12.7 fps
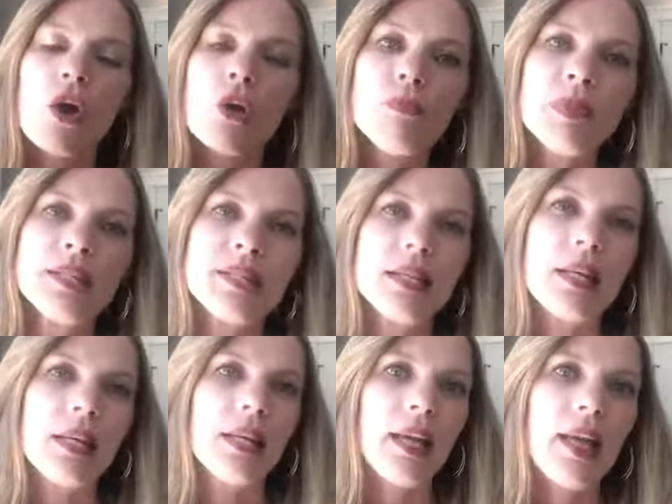
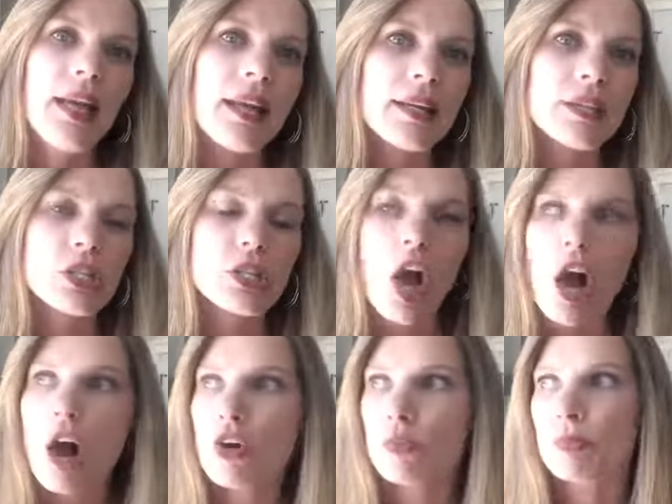obesity, and I
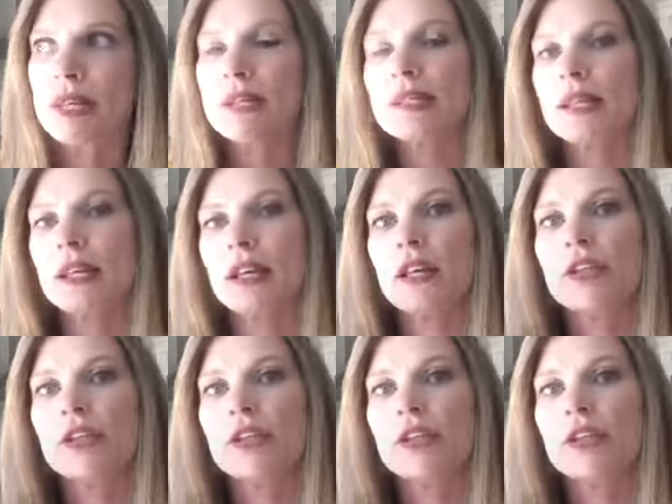saw obesity